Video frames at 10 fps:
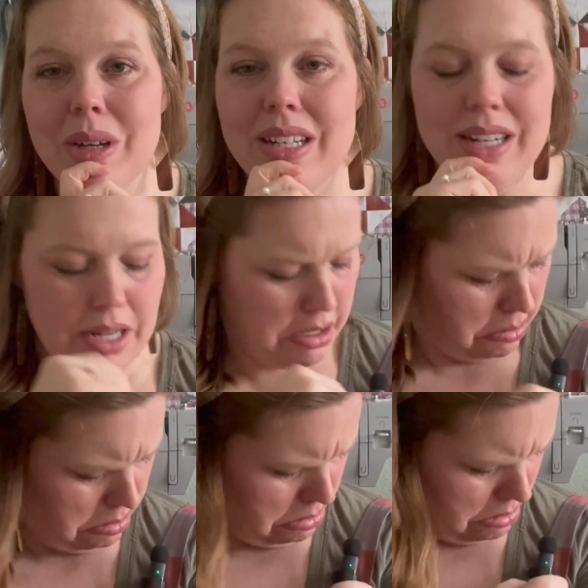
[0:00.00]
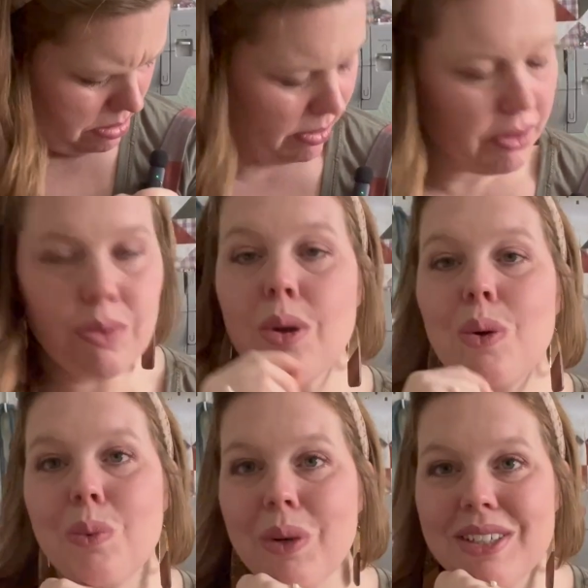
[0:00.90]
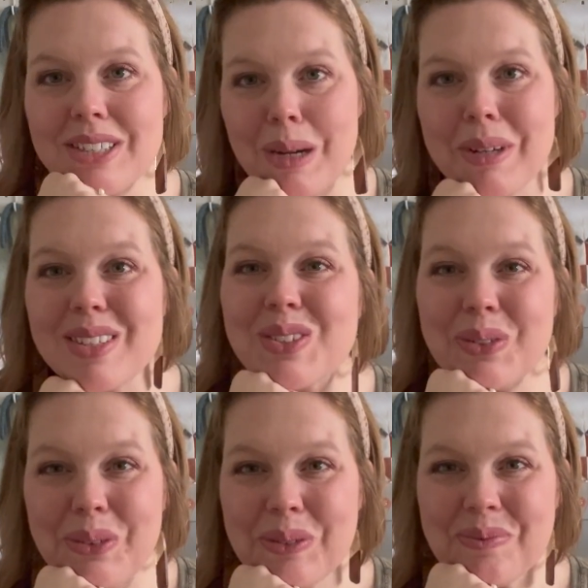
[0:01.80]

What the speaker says: a knitting workshop at school.